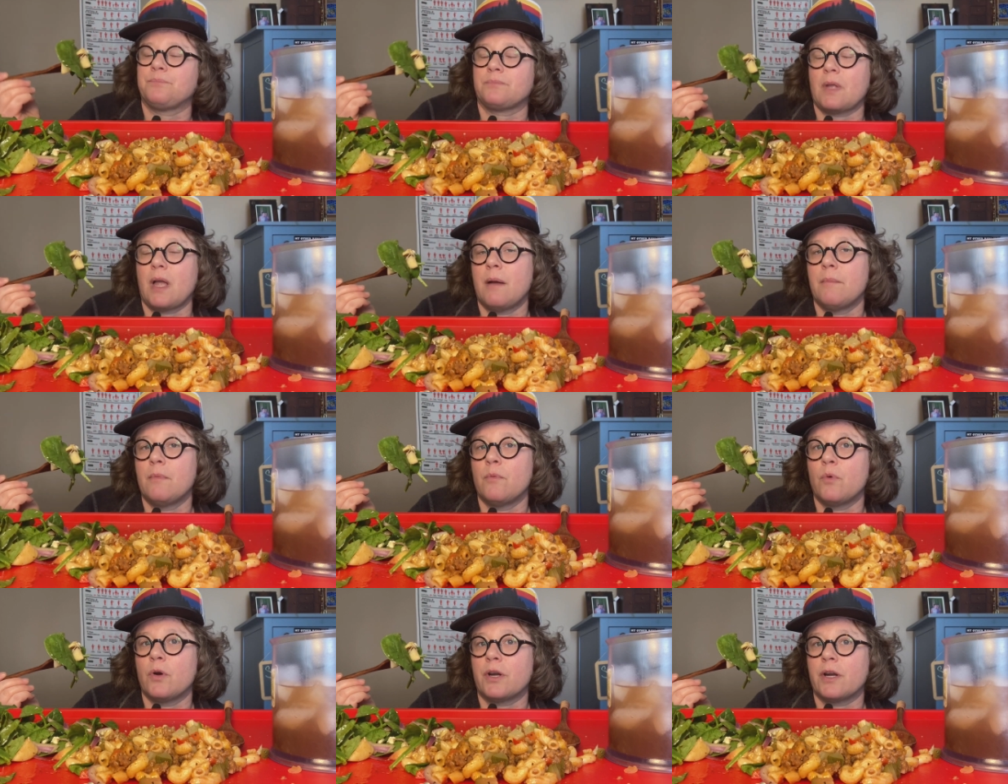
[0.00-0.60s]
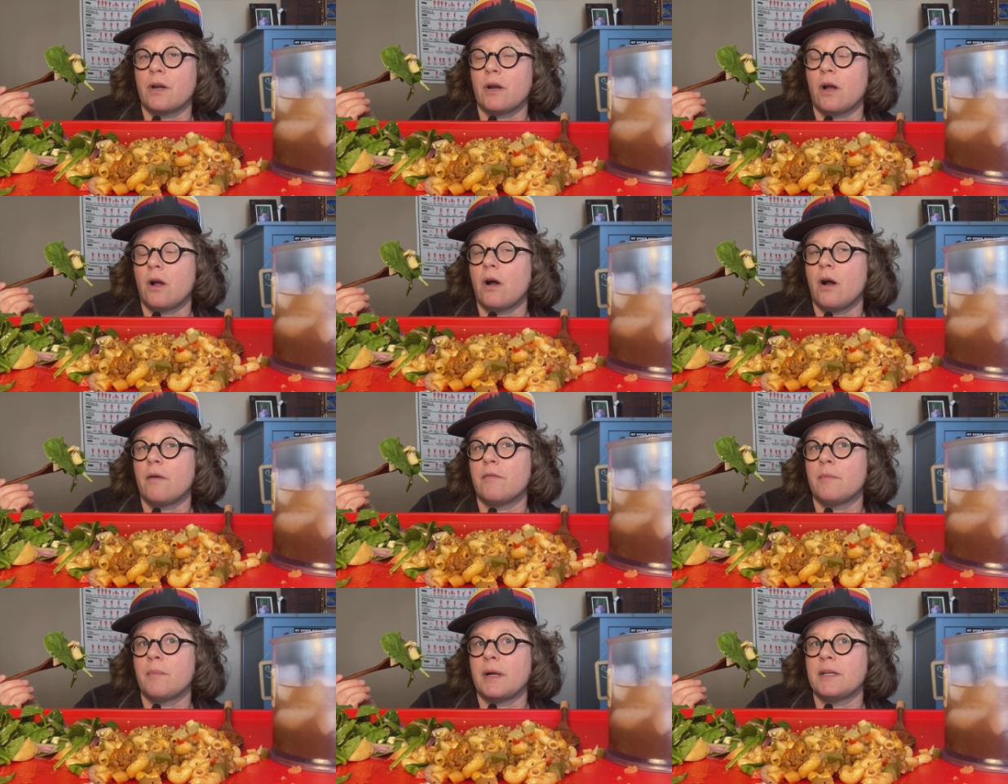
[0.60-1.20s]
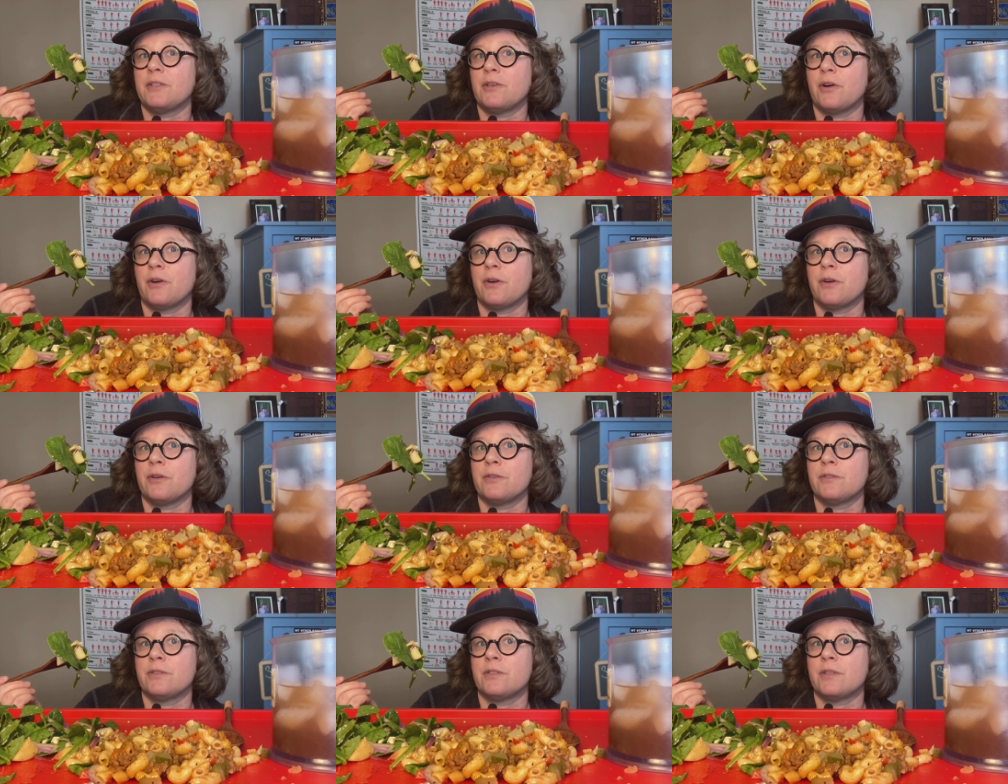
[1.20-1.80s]
I've been working on carving my
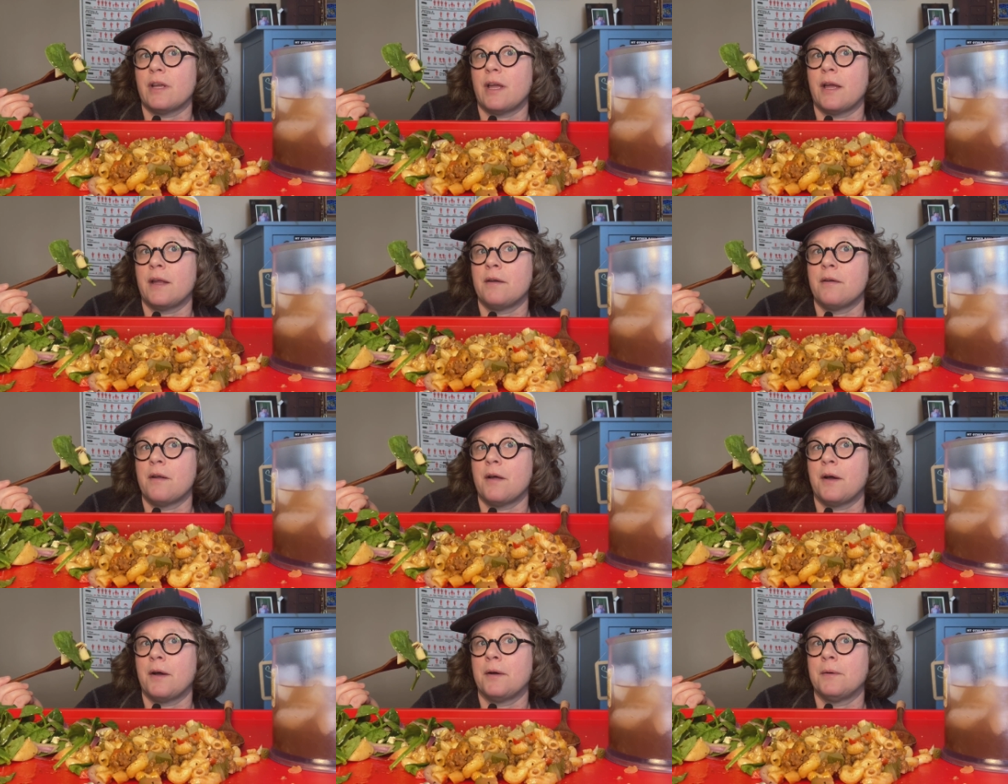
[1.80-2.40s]
turns, and